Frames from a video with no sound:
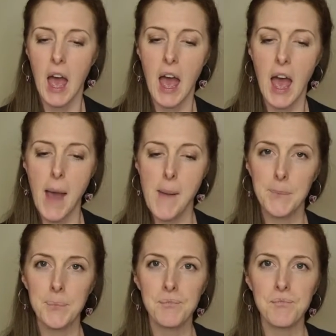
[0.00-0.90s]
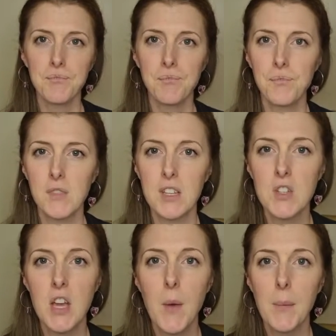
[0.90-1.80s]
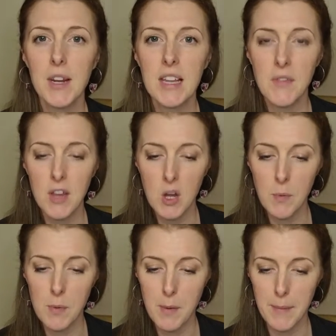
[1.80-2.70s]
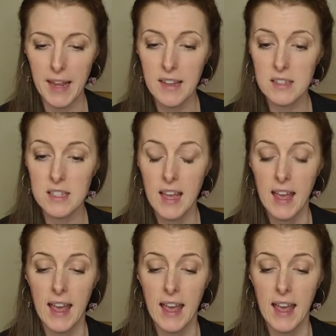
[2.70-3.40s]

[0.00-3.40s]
So I'm going to give it a couple more minutes.